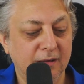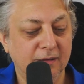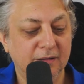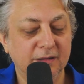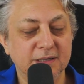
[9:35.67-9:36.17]

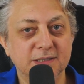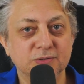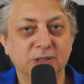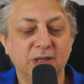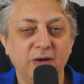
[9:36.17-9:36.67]
This is
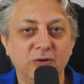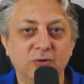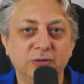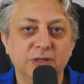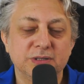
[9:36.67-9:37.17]
what I
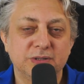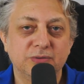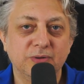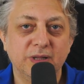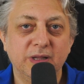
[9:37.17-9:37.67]
noticed
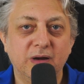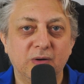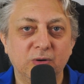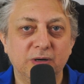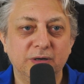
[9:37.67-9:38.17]
with
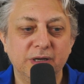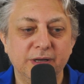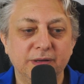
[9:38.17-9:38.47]
our